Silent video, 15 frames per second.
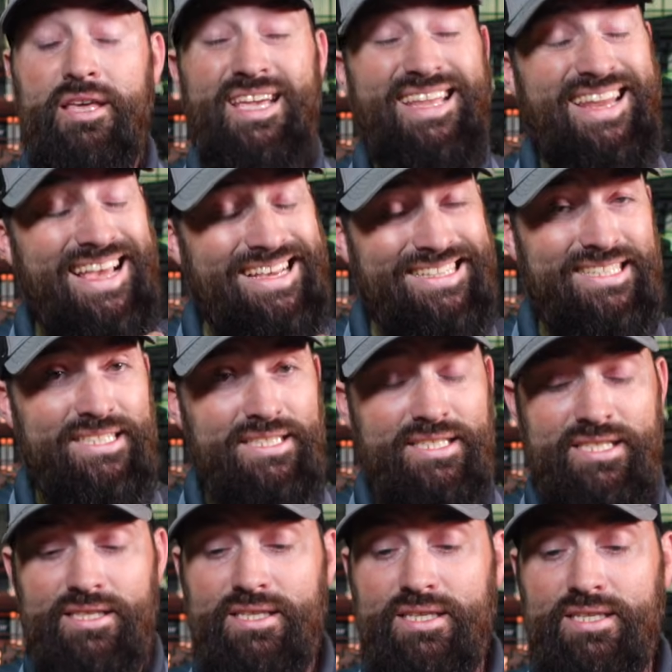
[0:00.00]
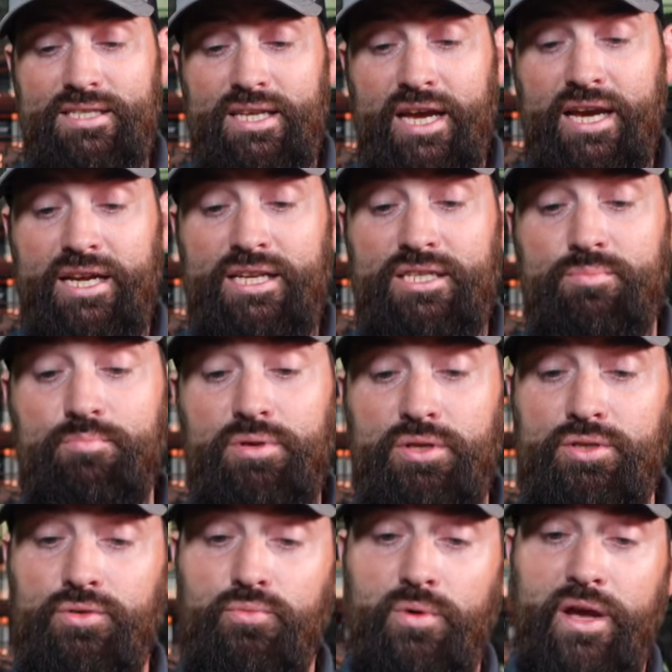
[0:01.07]
In essence, the design is
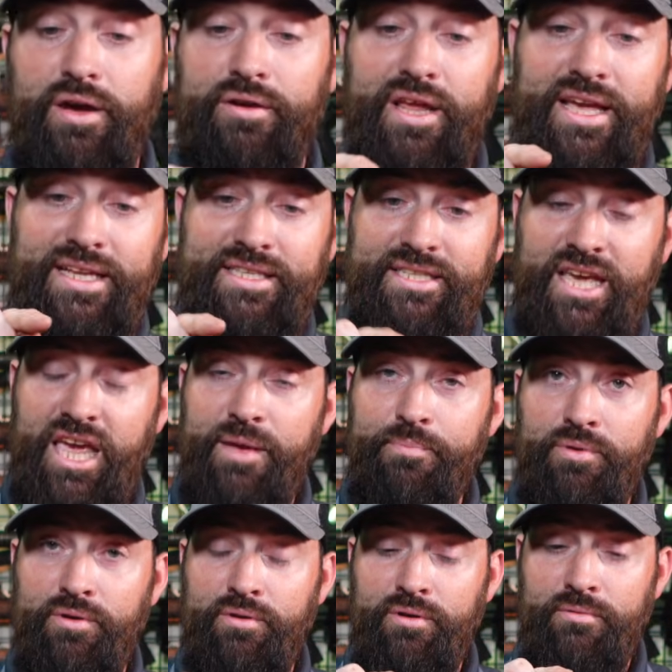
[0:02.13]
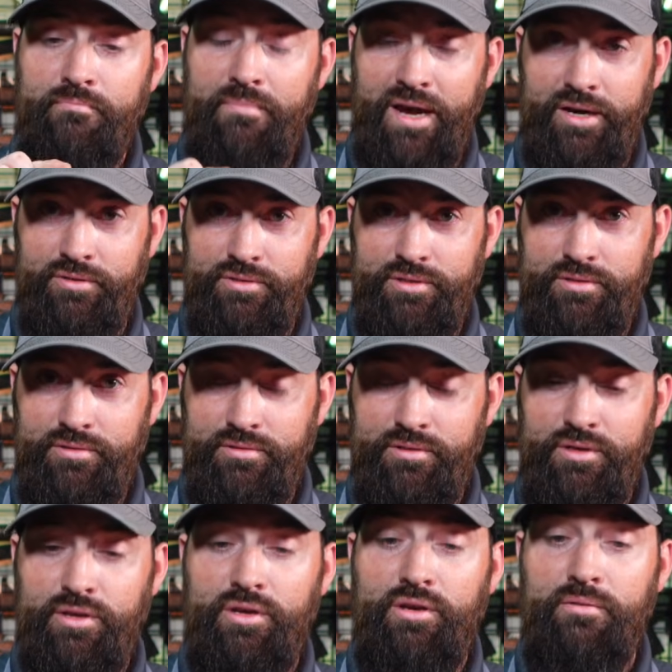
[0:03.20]
built around a taper mount
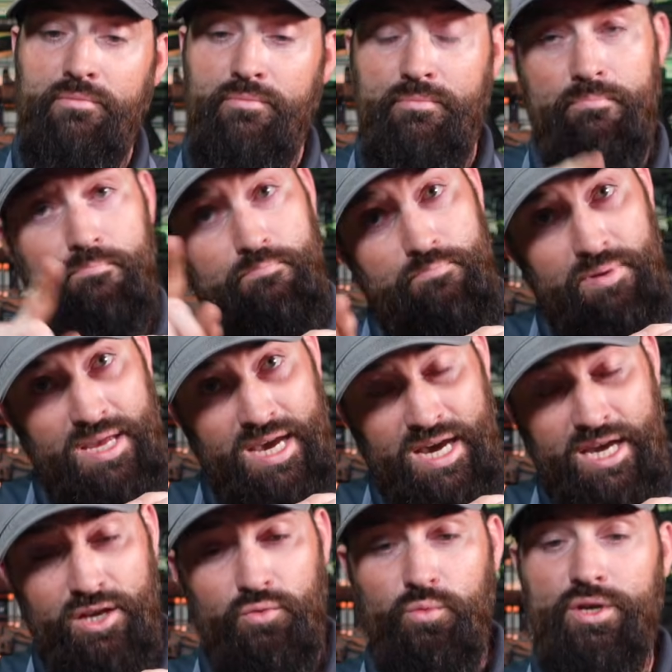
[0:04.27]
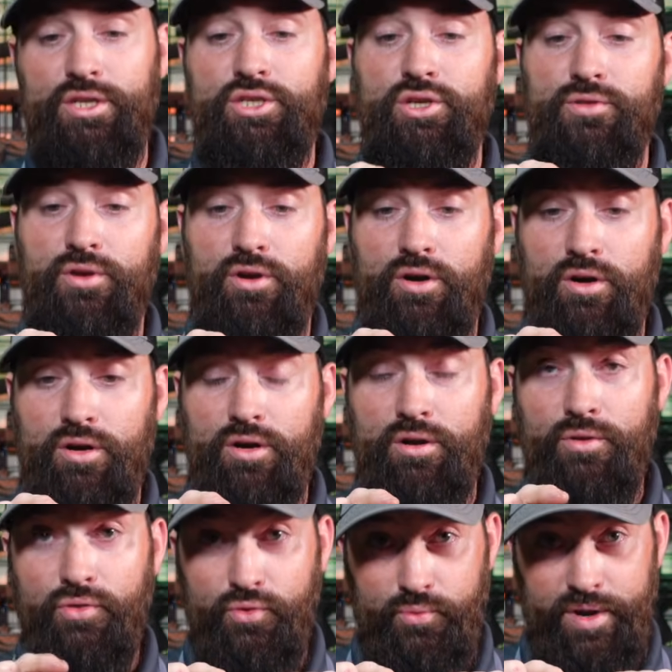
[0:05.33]
behind which there are
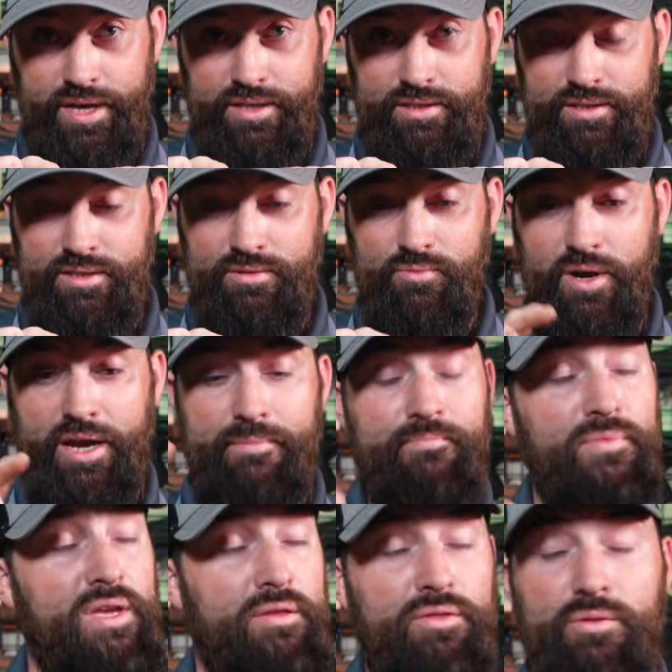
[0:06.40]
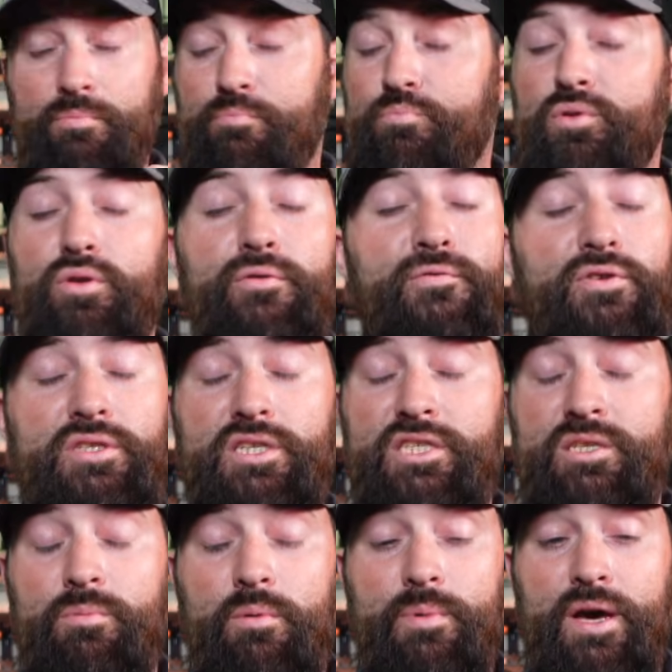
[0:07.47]
threads, right? The beautiful
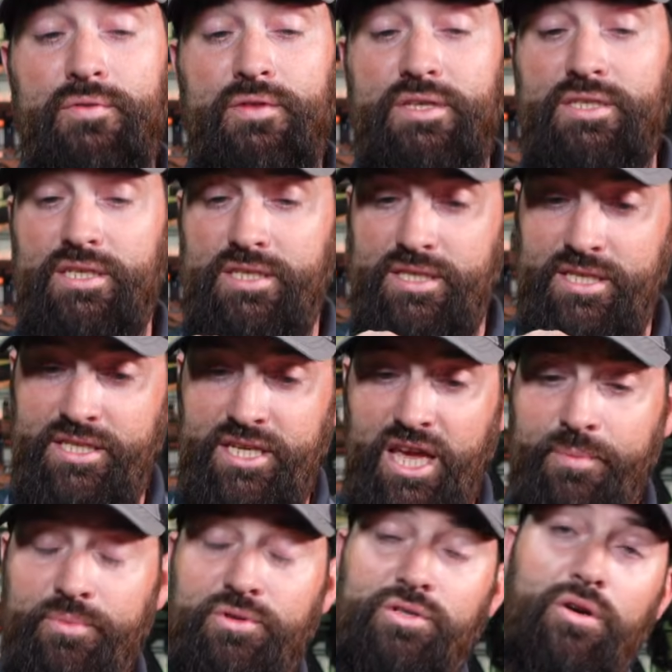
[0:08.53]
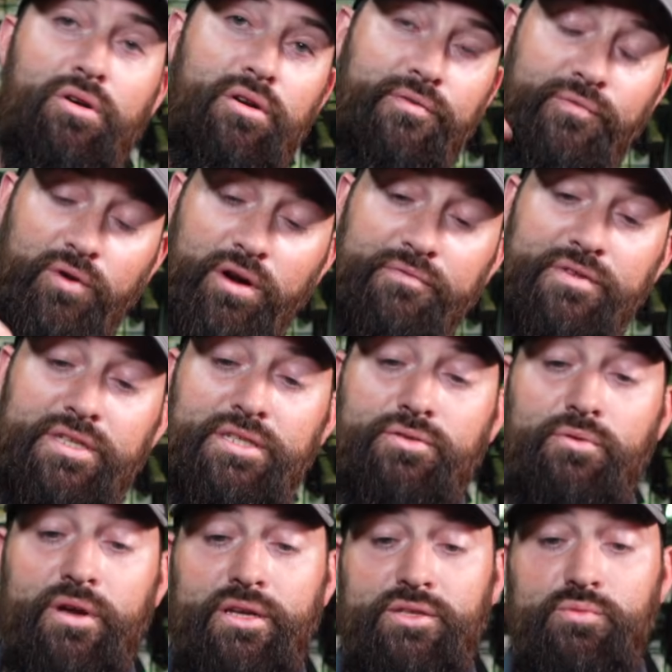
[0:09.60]
system about this is the tapers are in front of these
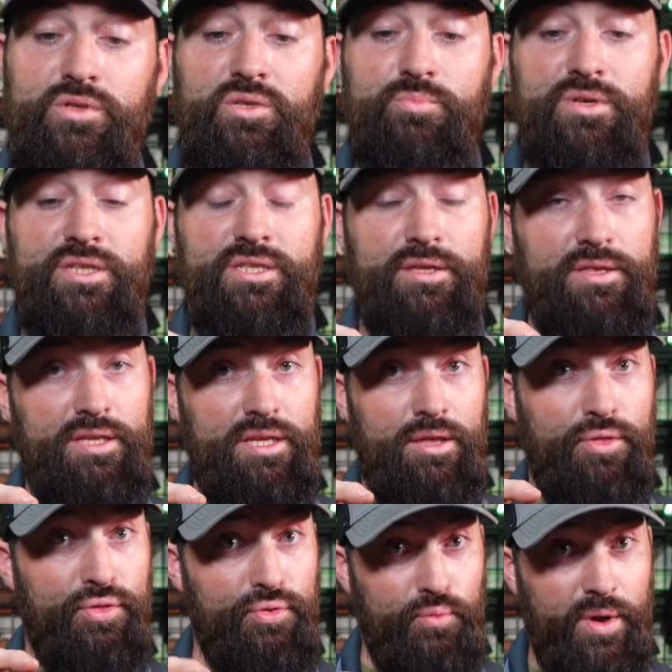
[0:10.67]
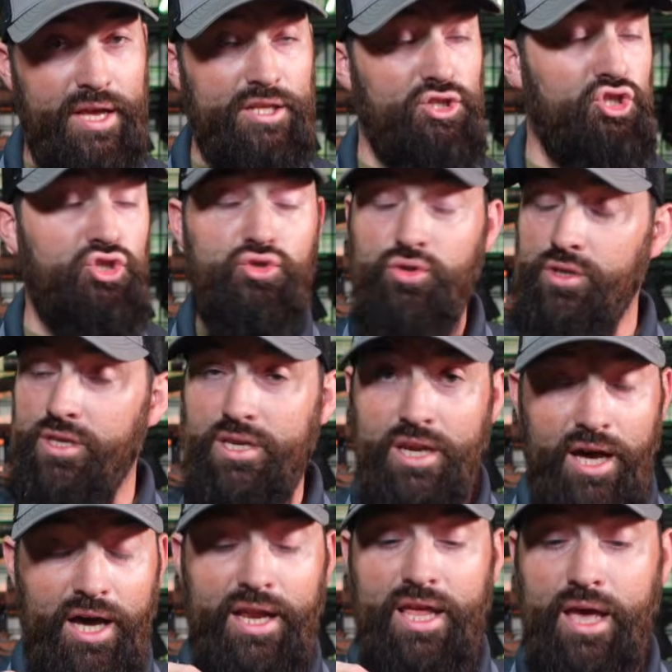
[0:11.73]
threads, which means that the thread should
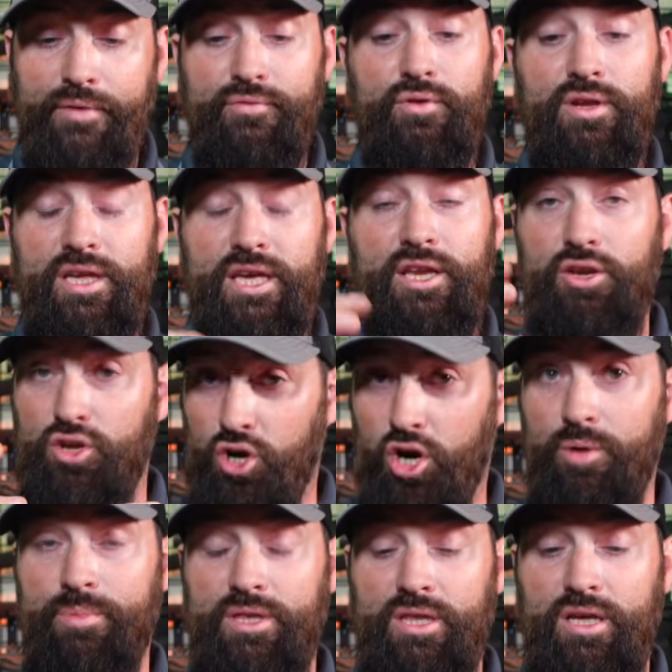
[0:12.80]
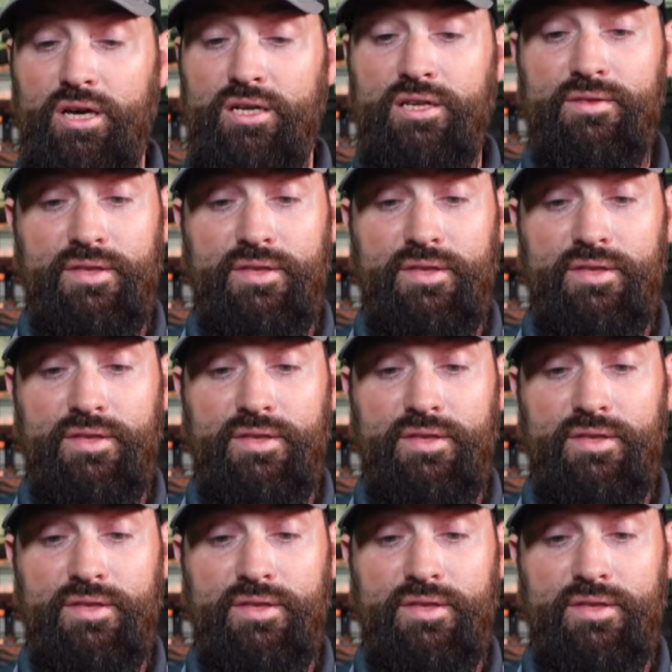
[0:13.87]
not ever get carbon locked.